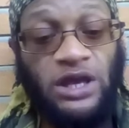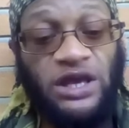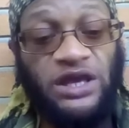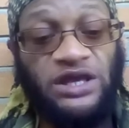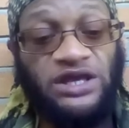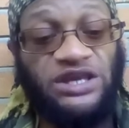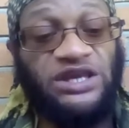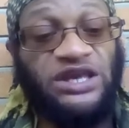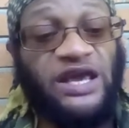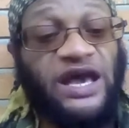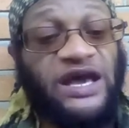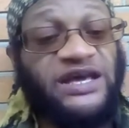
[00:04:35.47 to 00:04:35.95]

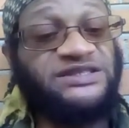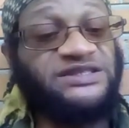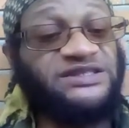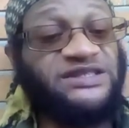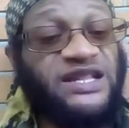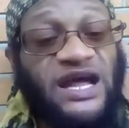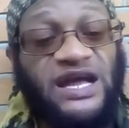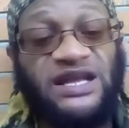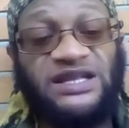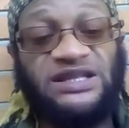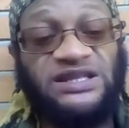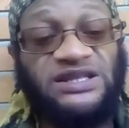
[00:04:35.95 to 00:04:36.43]
He has
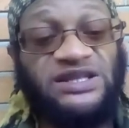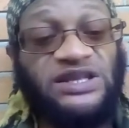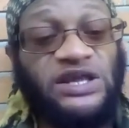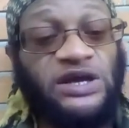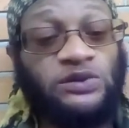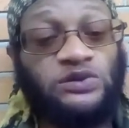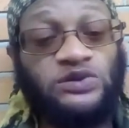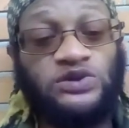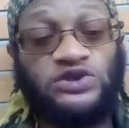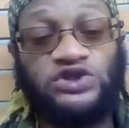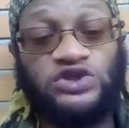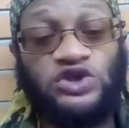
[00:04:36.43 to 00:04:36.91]
not
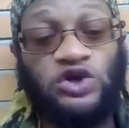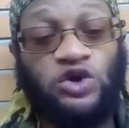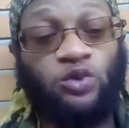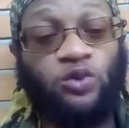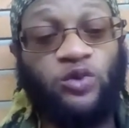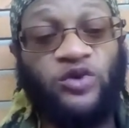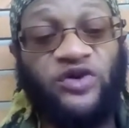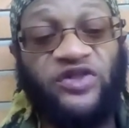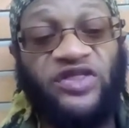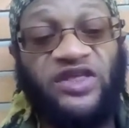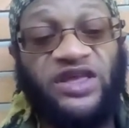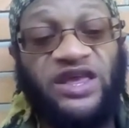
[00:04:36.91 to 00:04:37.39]
dealt so
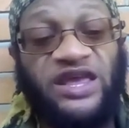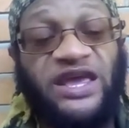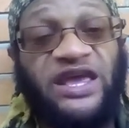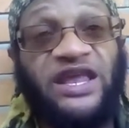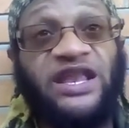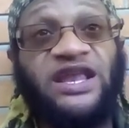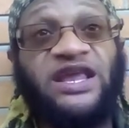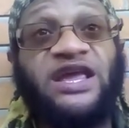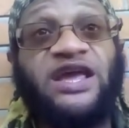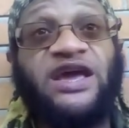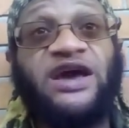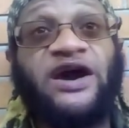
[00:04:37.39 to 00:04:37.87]
with
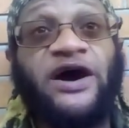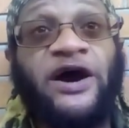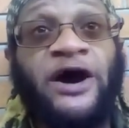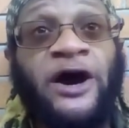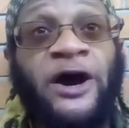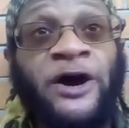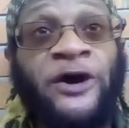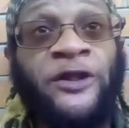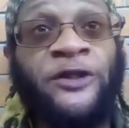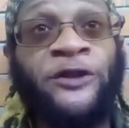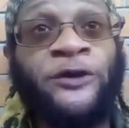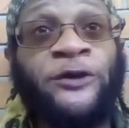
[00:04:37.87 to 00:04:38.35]
any
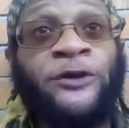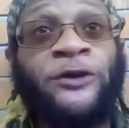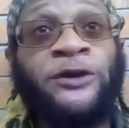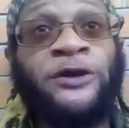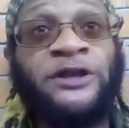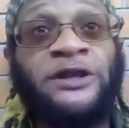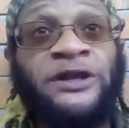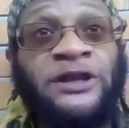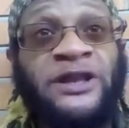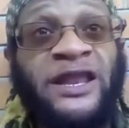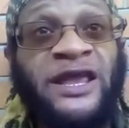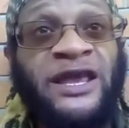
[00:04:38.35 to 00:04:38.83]
other
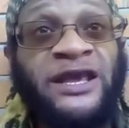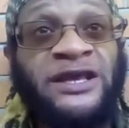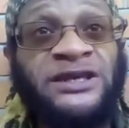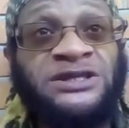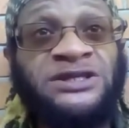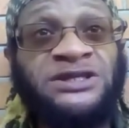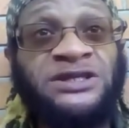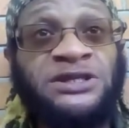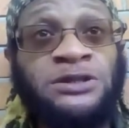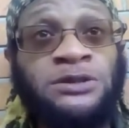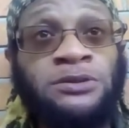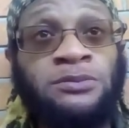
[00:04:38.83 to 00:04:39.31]

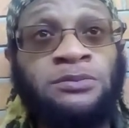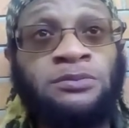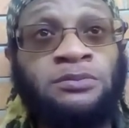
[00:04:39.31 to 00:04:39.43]
nation.